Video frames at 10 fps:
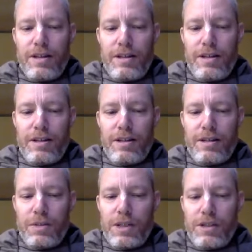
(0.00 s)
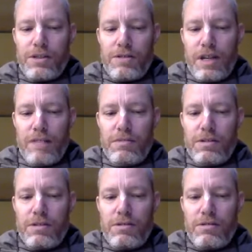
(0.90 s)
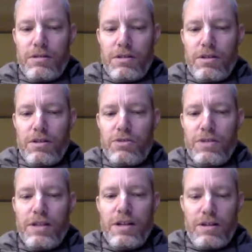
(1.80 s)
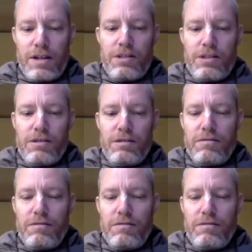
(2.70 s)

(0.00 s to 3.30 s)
And then when he describes Sringar Rasa,